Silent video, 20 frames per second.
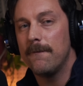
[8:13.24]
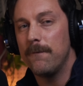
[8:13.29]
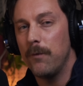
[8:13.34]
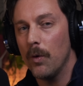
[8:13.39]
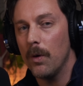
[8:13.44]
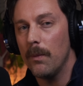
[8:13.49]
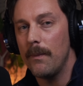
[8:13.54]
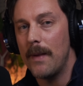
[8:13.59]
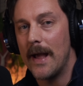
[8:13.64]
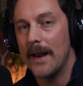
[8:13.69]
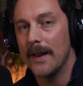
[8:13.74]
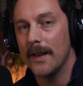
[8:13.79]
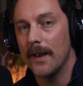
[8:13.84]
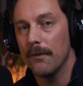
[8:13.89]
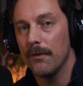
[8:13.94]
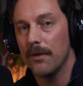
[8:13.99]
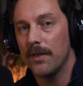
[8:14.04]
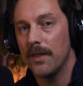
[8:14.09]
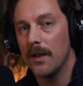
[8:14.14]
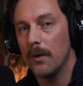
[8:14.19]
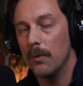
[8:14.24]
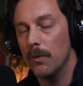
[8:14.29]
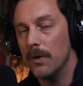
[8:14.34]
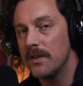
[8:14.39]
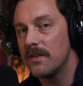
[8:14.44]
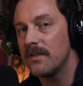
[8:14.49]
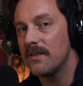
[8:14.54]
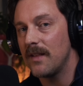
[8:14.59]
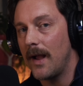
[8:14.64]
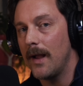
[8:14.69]
formatting everything with
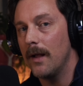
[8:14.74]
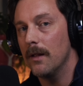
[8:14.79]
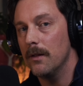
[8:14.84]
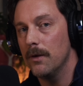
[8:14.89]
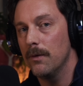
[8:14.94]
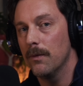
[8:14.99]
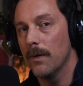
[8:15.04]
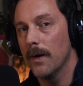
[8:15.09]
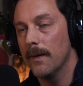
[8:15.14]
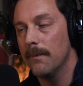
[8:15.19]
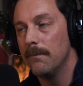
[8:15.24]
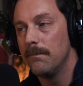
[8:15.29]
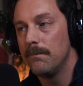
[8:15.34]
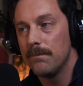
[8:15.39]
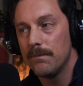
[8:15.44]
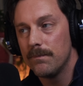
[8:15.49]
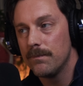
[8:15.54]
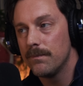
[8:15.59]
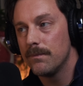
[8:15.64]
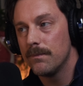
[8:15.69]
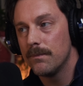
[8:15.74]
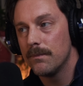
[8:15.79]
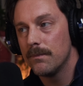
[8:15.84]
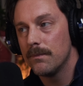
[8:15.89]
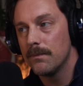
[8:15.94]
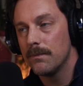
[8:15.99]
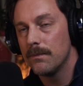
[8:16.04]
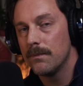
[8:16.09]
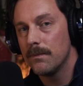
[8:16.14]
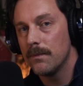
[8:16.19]
StyLua.
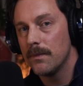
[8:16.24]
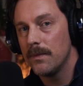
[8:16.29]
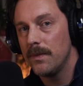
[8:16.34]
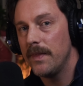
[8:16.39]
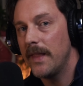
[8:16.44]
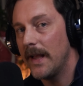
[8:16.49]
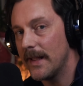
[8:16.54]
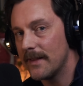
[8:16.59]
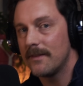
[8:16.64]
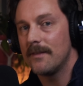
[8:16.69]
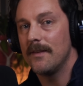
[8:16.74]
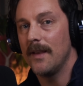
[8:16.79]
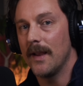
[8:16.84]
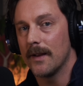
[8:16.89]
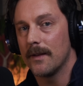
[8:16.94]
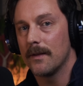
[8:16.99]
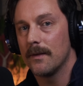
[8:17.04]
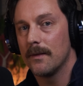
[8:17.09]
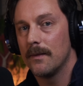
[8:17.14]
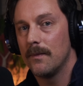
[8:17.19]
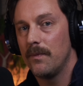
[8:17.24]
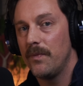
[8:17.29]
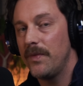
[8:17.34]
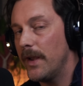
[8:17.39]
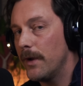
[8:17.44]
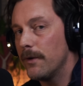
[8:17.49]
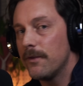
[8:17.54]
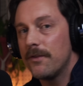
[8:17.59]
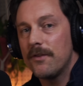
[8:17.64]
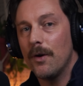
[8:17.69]
That's sick.
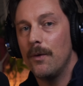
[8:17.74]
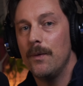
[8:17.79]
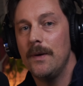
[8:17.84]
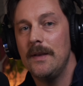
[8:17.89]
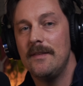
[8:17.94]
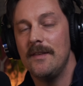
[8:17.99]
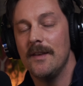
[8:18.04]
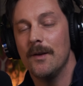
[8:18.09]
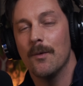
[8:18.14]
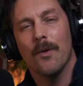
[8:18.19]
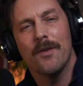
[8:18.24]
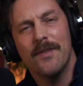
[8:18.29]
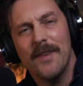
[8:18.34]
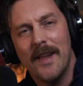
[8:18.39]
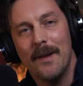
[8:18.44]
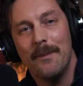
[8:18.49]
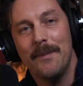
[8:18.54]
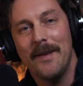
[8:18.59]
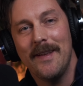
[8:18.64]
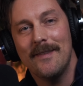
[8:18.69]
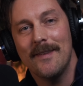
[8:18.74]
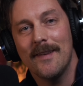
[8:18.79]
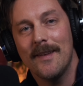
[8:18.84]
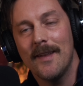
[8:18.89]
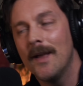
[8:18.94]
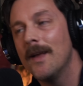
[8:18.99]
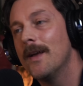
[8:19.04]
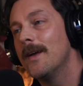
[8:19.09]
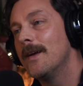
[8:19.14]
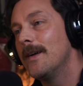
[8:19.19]
That was so easy. Wasn't that
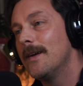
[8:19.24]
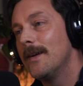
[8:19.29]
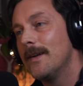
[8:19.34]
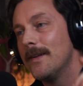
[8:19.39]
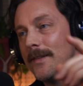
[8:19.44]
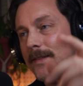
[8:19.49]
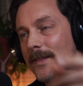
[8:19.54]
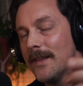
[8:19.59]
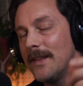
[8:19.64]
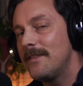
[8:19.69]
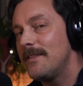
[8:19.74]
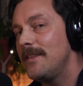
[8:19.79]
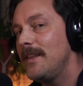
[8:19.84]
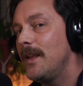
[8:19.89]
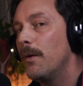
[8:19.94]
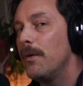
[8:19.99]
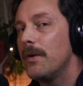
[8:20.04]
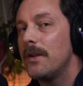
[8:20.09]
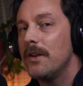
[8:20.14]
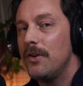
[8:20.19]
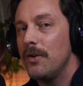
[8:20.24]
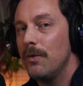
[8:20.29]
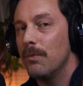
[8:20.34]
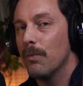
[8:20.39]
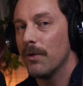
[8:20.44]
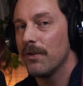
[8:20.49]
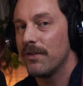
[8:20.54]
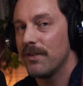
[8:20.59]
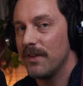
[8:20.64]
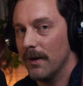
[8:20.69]
amazing? Let's see how we can do
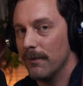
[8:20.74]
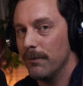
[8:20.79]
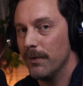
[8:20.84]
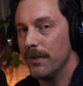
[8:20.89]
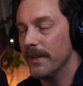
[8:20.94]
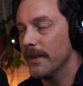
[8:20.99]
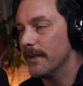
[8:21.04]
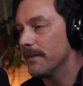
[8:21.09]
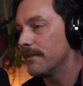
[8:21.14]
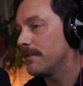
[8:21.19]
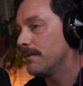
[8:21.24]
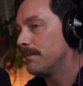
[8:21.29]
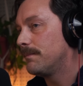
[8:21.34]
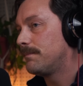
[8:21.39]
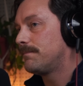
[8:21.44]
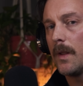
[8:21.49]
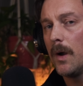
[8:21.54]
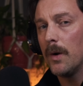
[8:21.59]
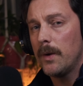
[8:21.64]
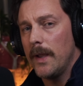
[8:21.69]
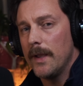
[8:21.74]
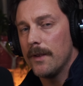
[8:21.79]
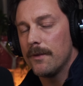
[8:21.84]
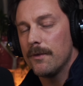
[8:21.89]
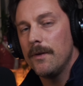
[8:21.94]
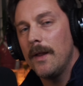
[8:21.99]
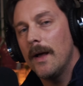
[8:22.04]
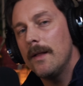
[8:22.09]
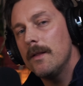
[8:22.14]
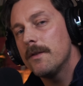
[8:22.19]
more stuff with this. Okay, so
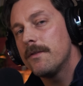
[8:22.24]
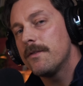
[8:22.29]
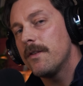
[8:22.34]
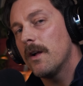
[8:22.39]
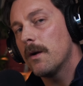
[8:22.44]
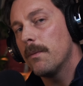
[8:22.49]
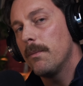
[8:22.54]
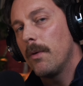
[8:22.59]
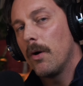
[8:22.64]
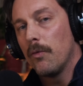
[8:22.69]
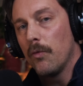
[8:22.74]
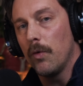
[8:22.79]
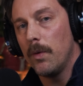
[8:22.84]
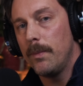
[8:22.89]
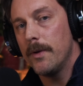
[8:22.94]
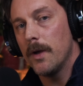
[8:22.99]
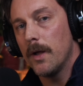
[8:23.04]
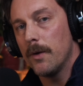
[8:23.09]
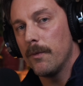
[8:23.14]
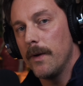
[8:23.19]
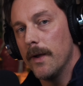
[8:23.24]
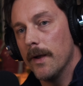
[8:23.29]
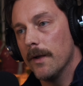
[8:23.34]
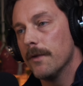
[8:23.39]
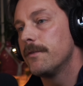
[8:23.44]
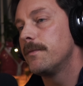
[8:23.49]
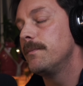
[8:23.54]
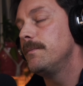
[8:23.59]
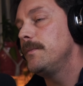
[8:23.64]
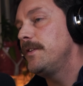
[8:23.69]
now let's talk about Ruby on
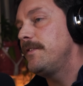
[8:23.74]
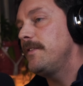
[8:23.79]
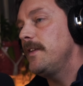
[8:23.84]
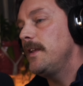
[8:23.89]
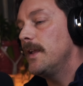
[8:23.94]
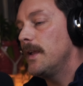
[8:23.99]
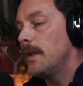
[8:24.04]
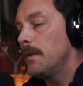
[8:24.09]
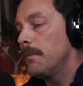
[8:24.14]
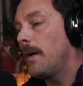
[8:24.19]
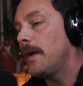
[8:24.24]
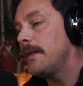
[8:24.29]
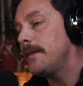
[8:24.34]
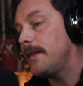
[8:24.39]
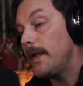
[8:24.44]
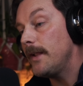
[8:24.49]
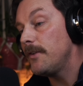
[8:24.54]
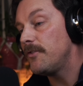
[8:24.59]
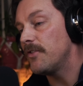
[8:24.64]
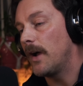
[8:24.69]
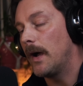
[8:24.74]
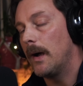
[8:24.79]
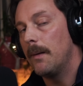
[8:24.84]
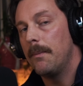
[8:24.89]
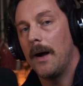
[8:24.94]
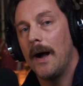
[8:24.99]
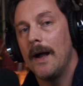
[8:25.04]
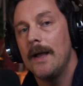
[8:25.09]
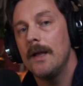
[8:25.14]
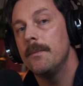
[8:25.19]
Rails. You see, in my day job,
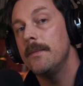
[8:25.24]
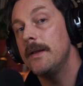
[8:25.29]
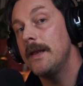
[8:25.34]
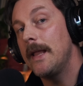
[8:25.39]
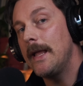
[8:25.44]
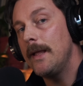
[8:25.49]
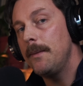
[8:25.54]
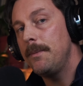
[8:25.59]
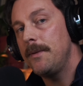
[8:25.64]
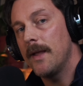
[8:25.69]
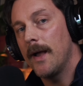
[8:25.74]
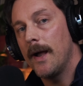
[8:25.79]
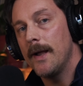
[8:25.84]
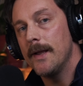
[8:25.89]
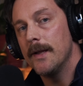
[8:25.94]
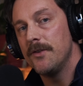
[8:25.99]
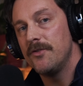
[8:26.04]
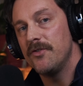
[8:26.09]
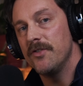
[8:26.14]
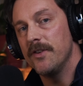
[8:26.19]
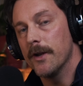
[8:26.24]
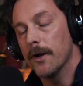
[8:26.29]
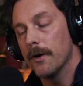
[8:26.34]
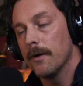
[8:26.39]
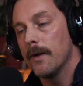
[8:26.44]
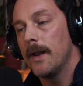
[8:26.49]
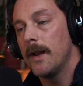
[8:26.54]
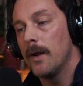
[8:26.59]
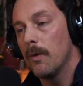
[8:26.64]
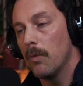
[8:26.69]
I am an A P I engineer
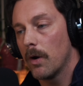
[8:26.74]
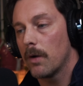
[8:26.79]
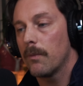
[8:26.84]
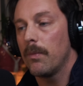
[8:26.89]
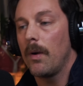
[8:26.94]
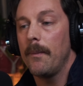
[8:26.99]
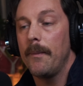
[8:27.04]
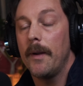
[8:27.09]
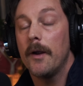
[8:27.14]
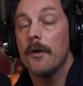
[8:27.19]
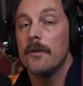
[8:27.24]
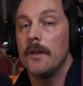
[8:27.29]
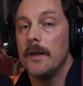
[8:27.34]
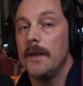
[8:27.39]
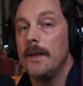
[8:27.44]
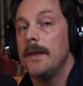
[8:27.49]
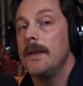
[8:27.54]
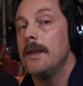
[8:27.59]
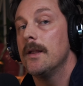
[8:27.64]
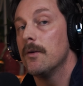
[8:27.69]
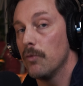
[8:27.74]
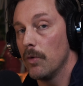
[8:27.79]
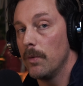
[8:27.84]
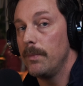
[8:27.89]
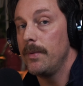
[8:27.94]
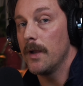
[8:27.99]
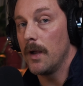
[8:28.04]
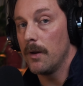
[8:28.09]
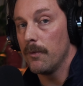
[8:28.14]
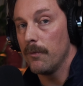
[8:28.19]
and I work primarily in
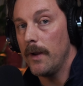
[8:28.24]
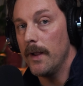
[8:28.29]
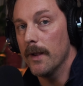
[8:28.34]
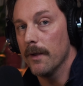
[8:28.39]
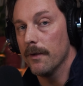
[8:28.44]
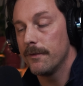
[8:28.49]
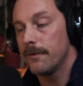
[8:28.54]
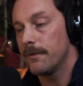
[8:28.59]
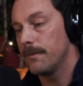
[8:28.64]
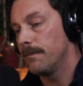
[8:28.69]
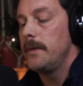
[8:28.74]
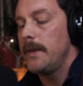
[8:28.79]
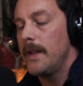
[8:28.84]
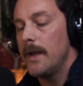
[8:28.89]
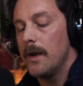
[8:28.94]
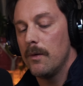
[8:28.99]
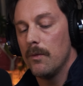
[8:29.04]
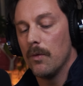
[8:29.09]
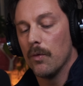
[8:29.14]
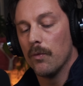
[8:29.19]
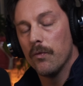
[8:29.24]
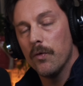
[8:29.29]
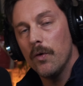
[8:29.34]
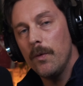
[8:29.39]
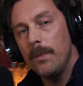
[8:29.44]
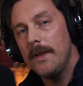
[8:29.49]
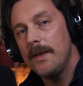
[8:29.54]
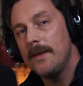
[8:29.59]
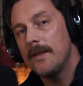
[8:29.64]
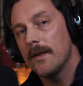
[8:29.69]
Ruby on Rails. Now,
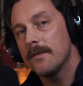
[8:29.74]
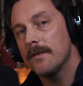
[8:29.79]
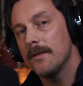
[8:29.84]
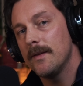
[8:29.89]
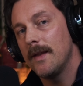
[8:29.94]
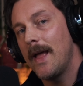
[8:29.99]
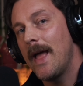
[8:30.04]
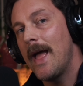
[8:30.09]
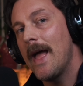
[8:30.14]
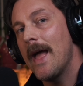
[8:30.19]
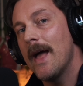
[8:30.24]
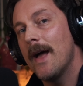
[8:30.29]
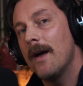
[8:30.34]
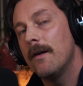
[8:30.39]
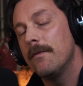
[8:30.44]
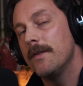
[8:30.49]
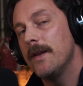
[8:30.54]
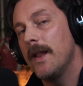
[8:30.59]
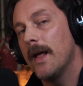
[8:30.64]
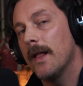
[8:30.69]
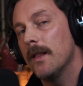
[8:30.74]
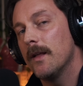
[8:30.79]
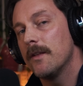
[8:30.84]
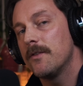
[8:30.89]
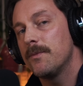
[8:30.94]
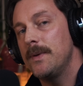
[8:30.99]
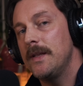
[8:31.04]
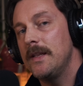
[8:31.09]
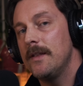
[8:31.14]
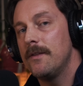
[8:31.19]
Ruby doesn't have an L S
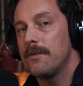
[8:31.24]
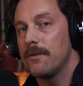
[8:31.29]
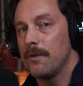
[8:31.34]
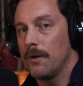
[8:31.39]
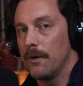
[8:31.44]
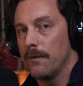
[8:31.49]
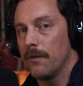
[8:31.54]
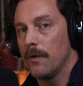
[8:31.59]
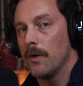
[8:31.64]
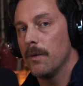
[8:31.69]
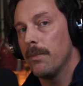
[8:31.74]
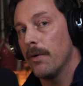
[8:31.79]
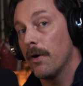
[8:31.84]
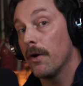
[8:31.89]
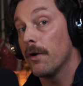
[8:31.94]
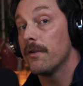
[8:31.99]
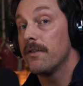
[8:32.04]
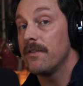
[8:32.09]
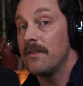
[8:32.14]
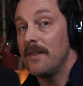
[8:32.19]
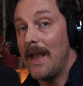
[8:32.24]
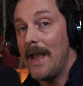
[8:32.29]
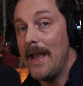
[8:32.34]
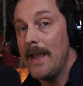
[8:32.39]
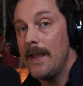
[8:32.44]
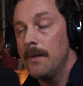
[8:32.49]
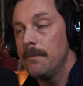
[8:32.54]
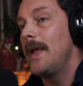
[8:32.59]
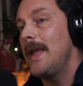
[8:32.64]
P server per se,